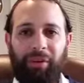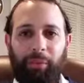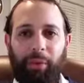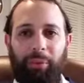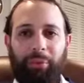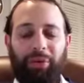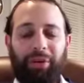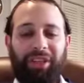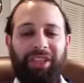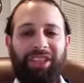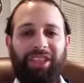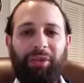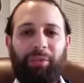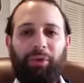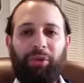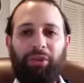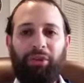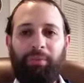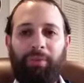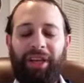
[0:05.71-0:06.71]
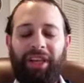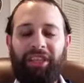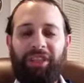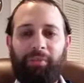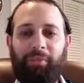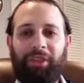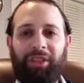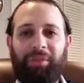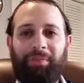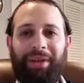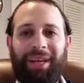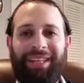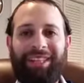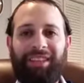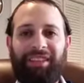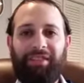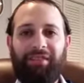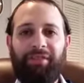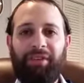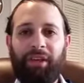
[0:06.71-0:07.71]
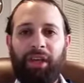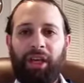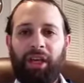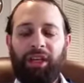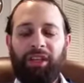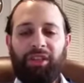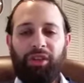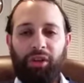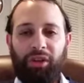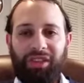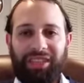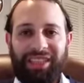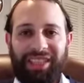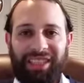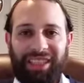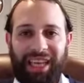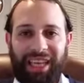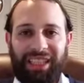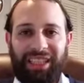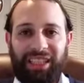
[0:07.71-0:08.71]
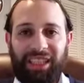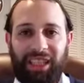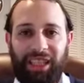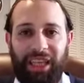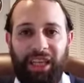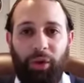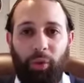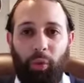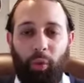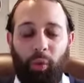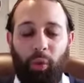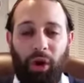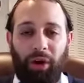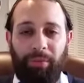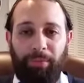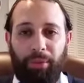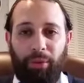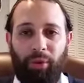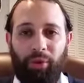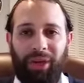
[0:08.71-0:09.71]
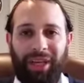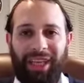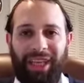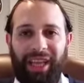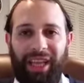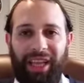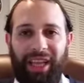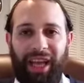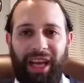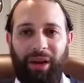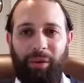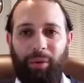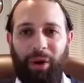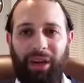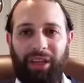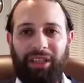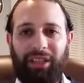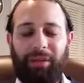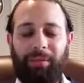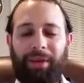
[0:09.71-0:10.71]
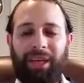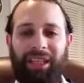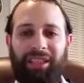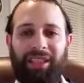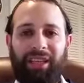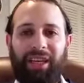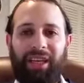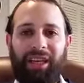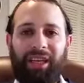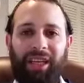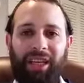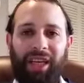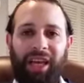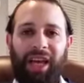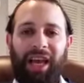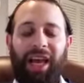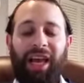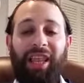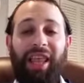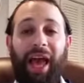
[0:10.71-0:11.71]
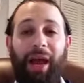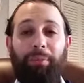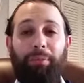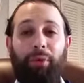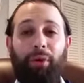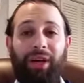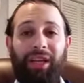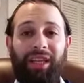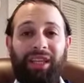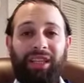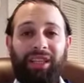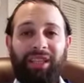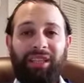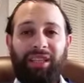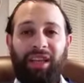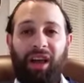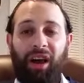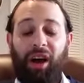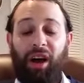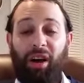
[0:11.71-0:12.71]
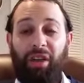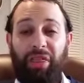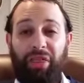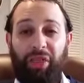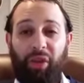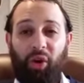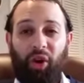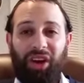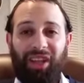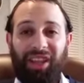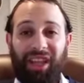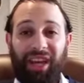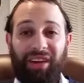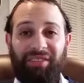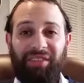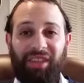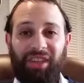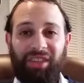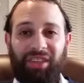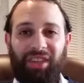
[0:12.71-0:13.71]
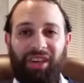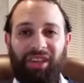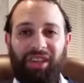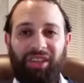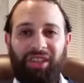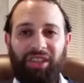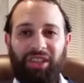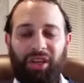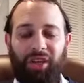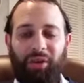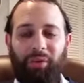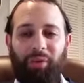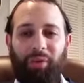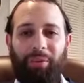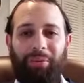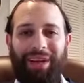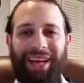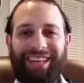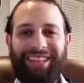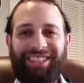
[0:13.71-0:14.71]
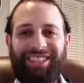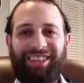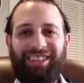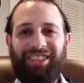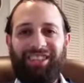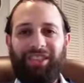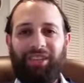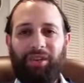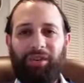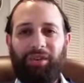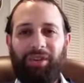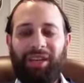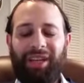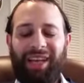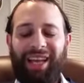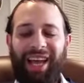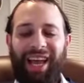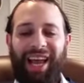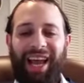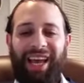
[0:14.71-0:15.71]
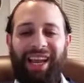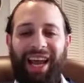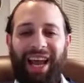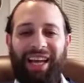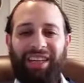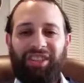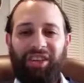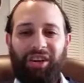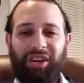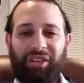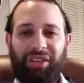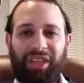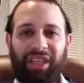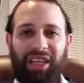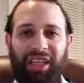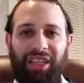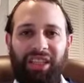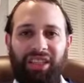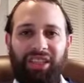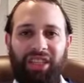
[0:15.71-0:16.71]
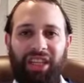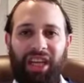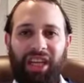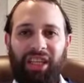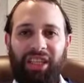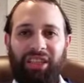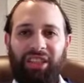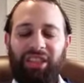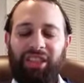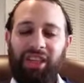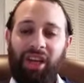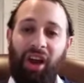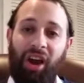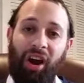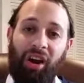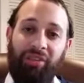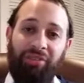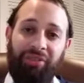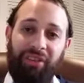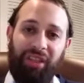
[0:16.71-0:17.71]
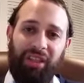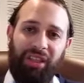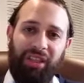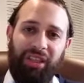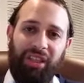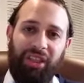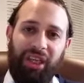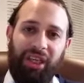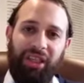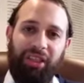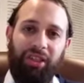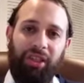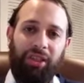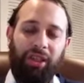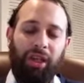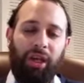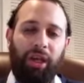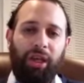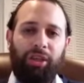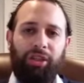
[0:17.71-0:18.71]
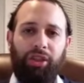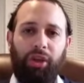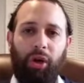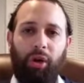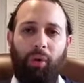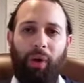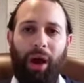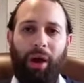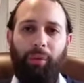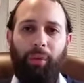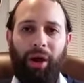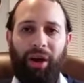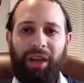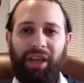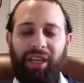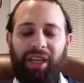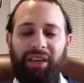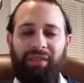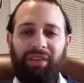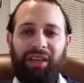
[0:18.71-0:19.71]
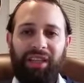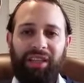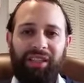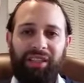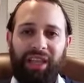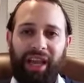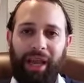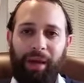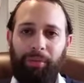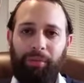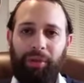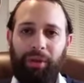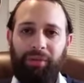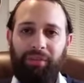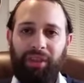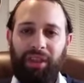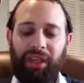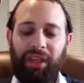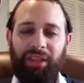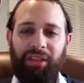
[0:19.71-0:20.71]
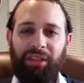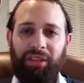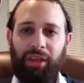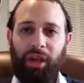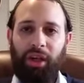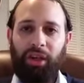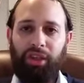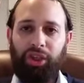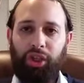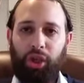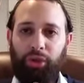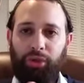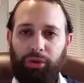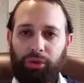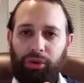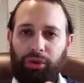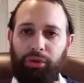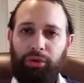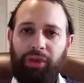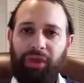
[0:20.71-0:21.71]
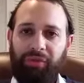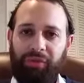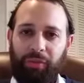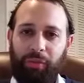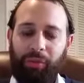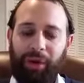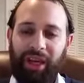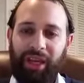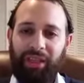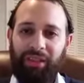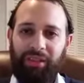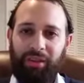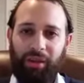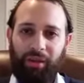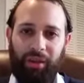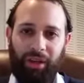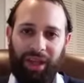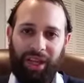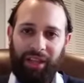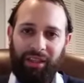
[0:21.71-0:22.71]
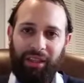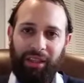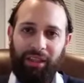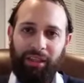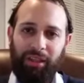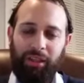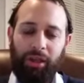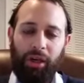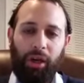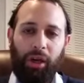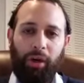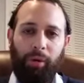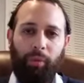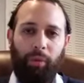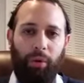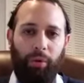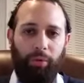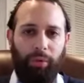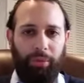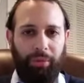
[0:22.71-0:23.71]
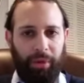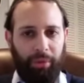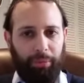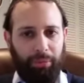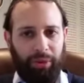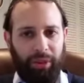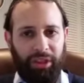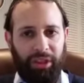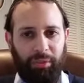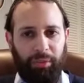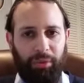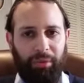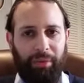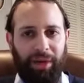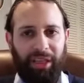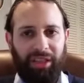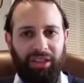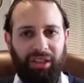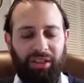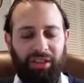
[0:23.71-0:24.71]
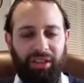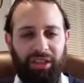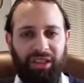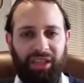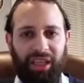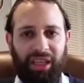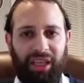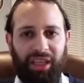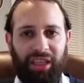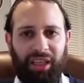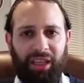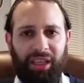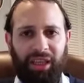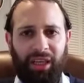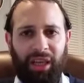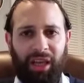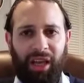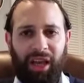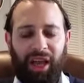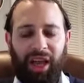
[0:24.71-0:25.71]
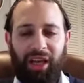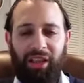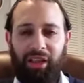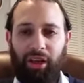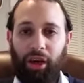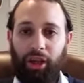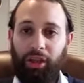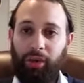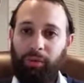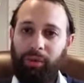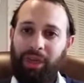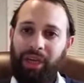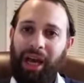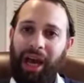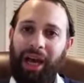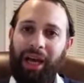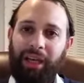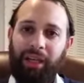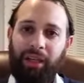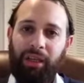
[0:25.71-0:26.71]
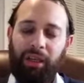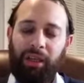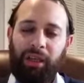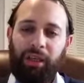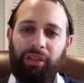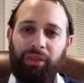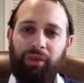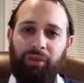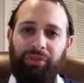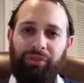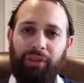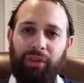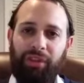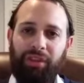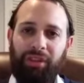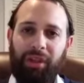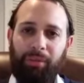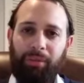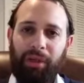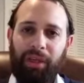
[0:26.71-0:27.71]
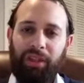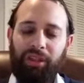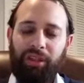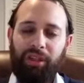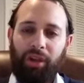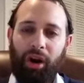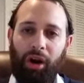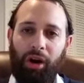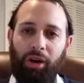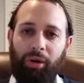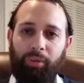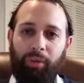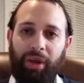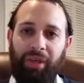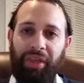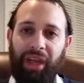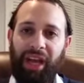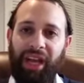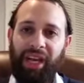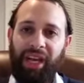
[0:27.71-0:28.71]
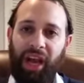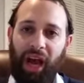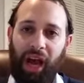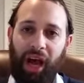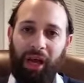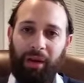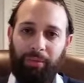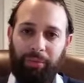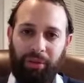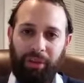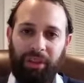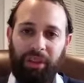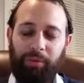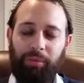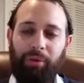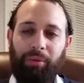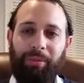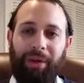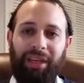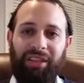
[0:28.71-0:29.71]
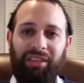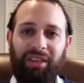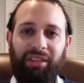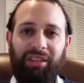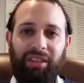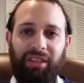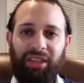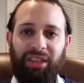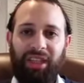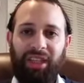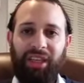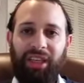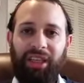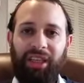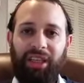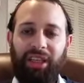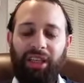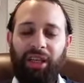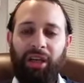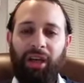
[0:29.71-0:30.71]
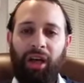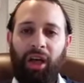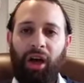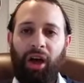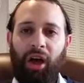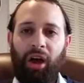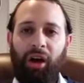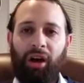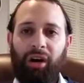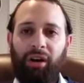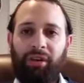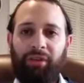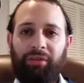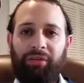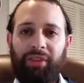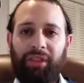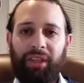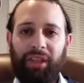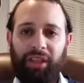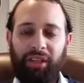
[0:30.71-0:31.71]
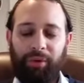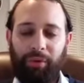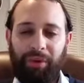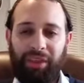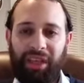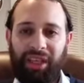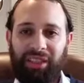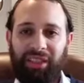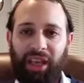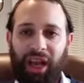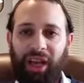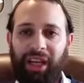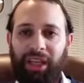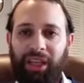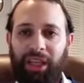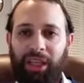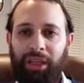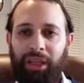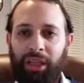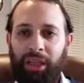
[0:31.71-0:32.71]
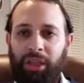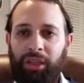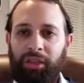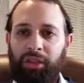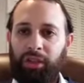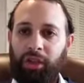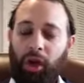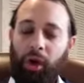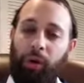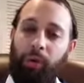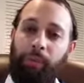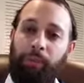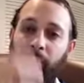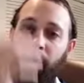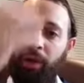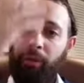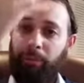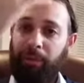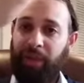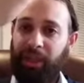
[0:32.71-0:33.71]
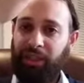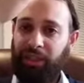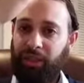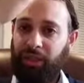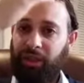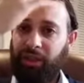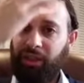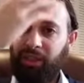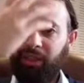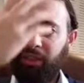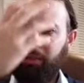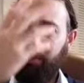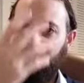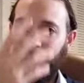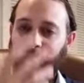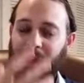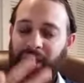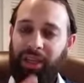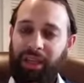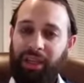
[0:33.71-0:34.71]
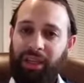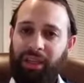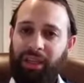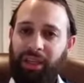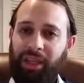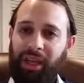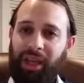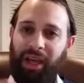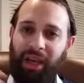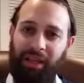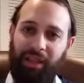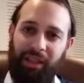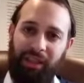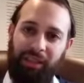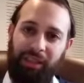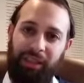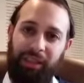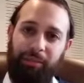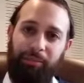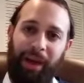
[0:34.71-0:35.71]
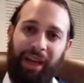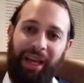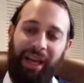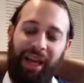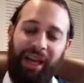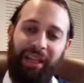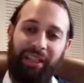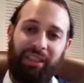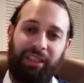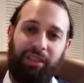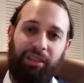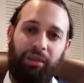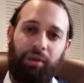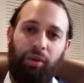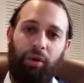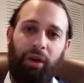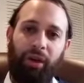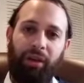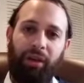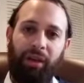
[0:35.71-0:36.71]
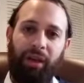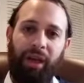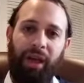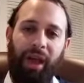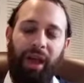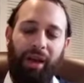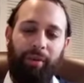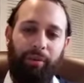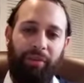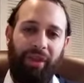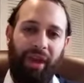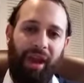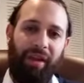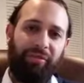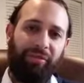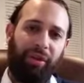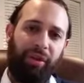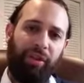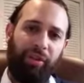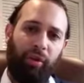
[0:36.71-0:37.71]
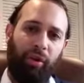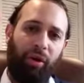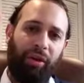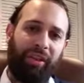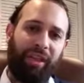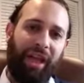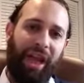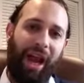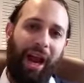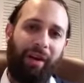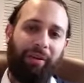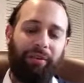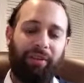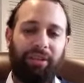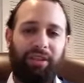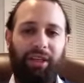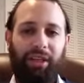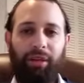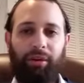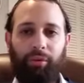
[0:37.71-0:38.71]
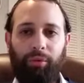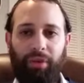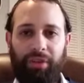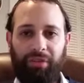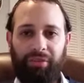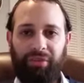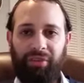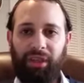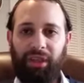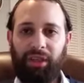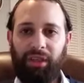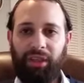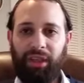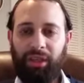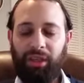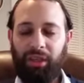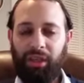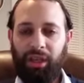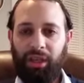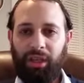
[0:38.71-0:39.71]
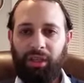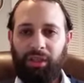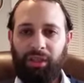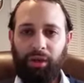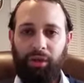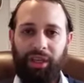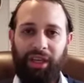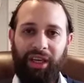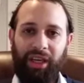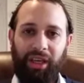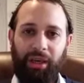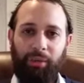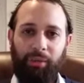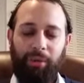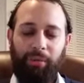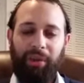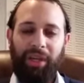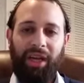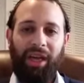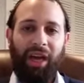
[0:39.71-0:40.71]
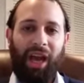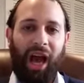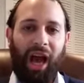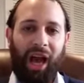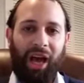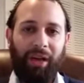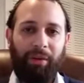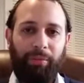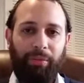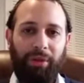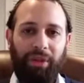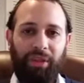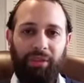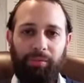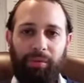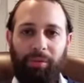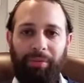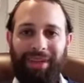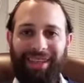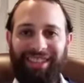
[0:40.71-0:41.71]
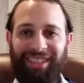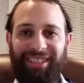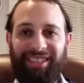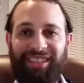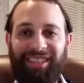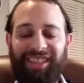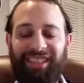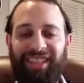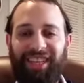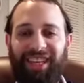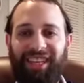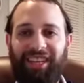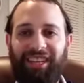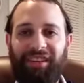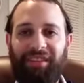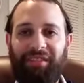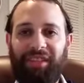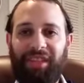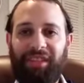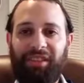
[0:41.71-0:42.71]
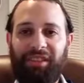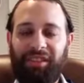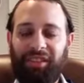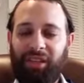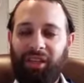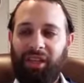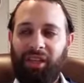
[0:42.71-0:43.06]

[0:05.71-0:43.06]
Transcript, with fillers: a principles-based perspective. So there's essentially one point that I wanted to make today. And that point is a thought left untouched will pass on its own. And as our thinkings change, our feelings change. So I wanted to give an example of this, uh, show you two different ways to look at this. One would be a principle-based understanding and the other would not. So first I'm going to start with a non-principle based understanding of dealing with anxiety. So picture this is me and this is my anxious thought. And with every thought carries it with a feeling. So here would be a non-principle based understanding of this.